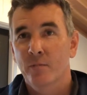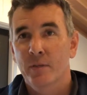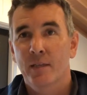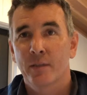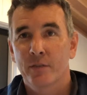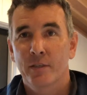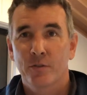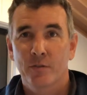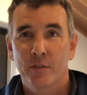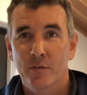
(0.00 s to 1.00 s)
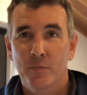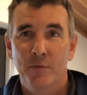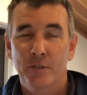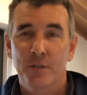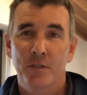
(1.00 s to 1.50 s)
We are looking at doing some
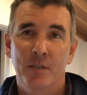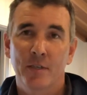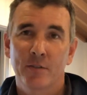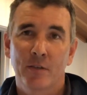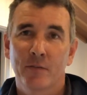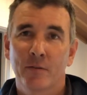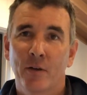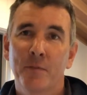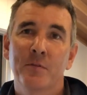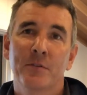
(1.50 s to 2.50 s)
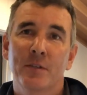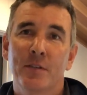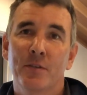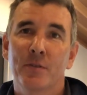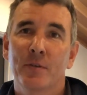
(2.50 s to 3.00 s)
more this year, so hope to see
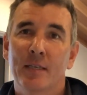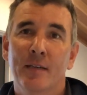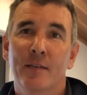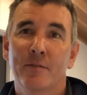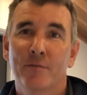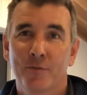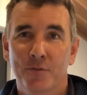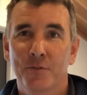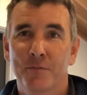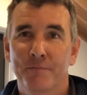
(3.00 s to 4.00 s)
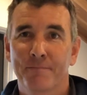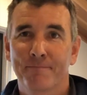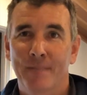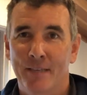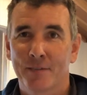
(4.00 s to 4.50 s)
you again real soon.
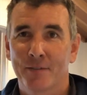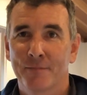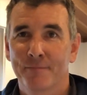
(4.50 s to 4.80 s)
Thanks.